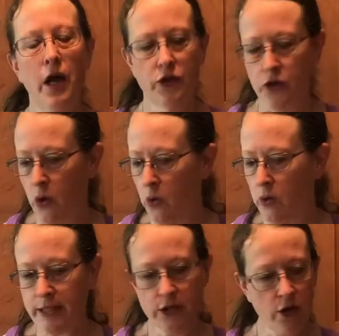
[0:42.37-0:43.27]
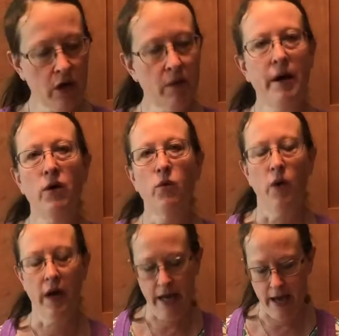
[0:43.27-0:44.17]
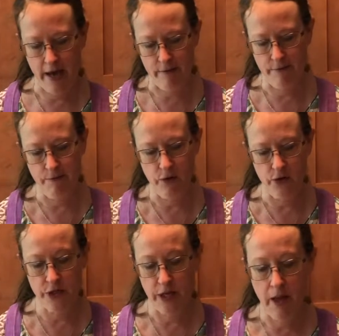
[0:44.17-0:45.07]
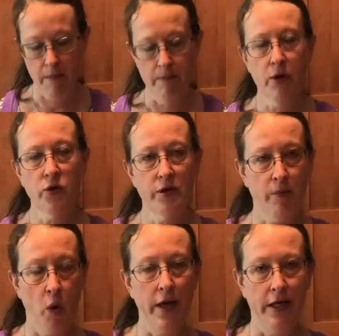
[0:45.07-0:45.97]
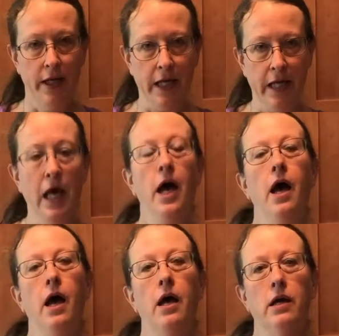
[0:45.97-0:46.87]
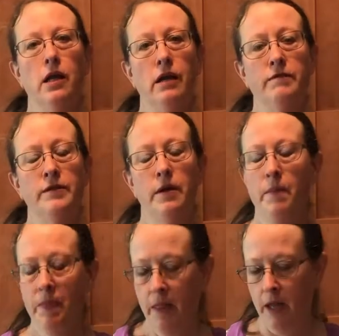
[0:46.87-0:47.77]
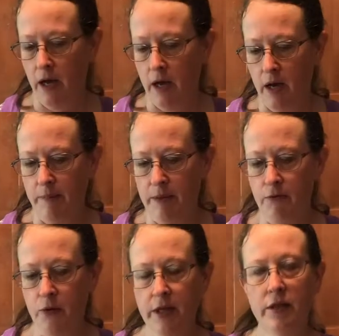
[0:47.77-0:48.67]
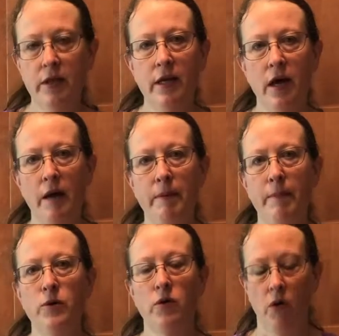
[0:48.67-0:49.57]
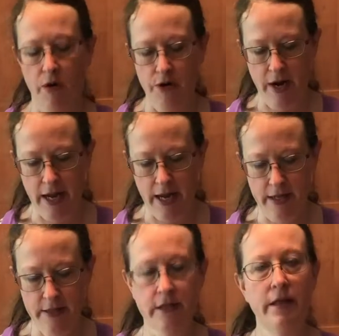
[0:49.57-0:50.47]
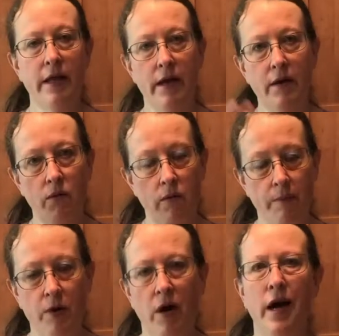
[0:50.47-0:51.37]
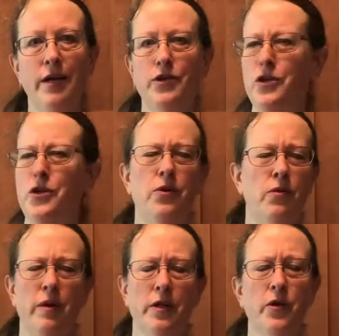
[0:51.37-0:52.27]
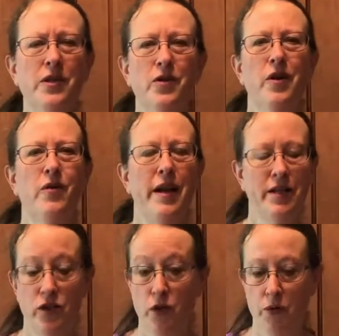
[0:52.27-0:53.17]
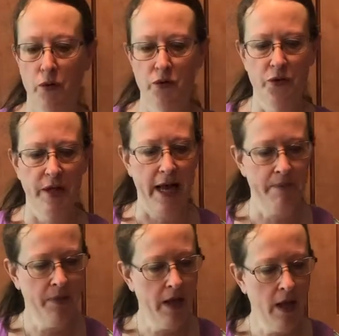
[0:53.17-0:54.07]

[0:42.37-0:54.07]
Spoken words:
So let's talk about what I have. First, most importantly, gloves. If you get the hot pepper on your hands and then rub your eyes, you're really going to regret it. So don't do that.